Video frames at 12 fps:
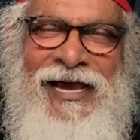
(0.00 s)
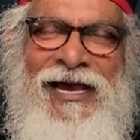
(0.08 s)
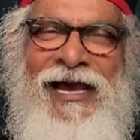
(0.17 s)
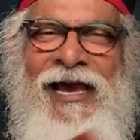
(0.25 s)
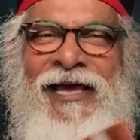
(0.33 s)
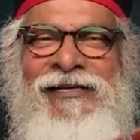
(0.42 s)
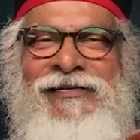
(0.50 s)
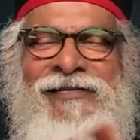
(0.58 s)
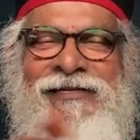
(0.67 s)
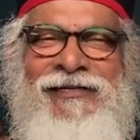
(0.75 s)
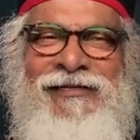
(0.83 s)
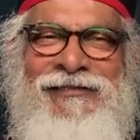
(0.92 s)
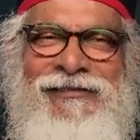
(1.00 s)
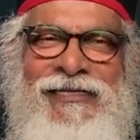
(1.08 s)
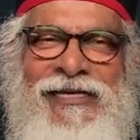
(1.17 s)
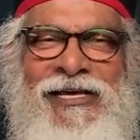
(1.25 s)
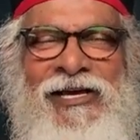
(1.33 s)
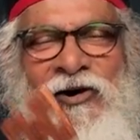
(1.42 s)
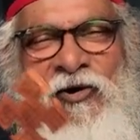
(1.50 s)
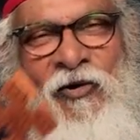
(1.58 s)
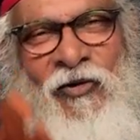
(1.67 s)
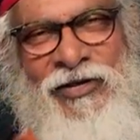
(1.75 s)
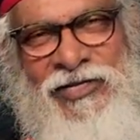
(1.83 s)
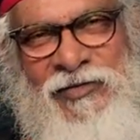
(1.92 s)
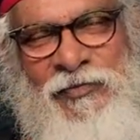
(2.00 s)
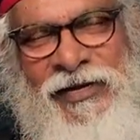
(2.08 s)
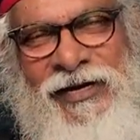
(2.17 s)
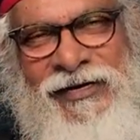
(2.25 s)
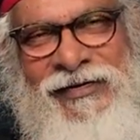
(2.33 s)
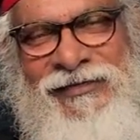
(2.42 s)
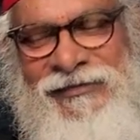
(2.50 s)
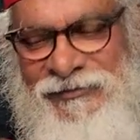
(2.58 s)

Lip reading: and the Holy Spirit.